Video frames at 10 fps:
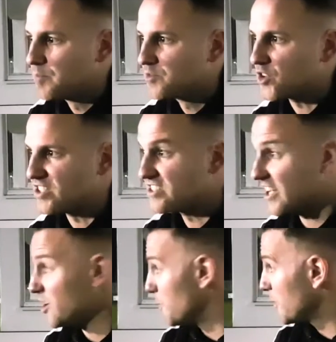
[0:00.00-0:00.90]
So I did
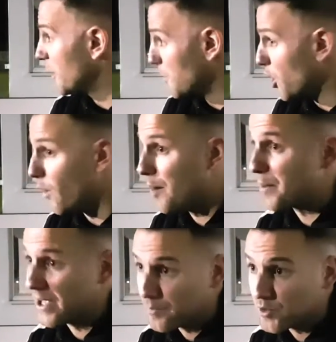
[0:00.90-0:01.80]
say to them, we've got to
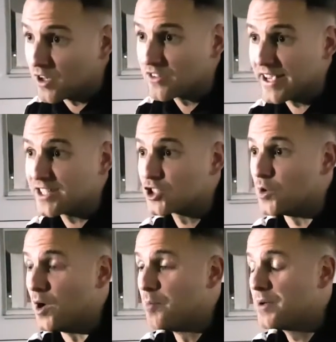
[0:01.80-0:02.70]
up it and take it to
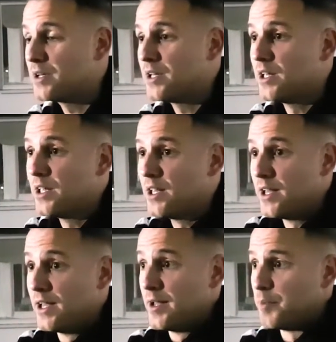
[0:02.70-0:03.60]
them.
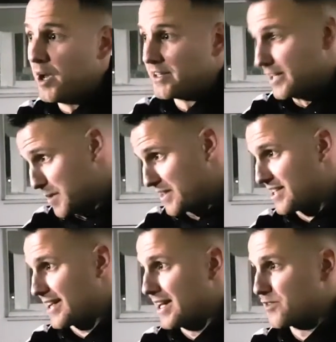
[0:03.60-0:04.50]
But I didn't expect the
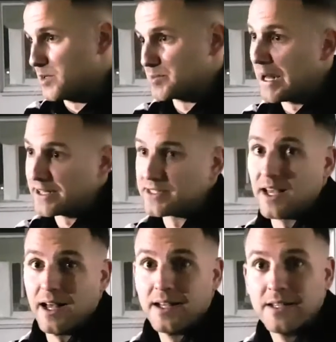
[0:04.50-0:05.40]
second half to be as bad as
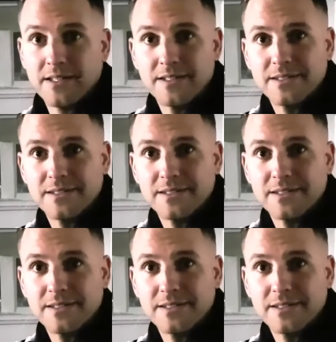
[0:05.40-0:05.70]
that.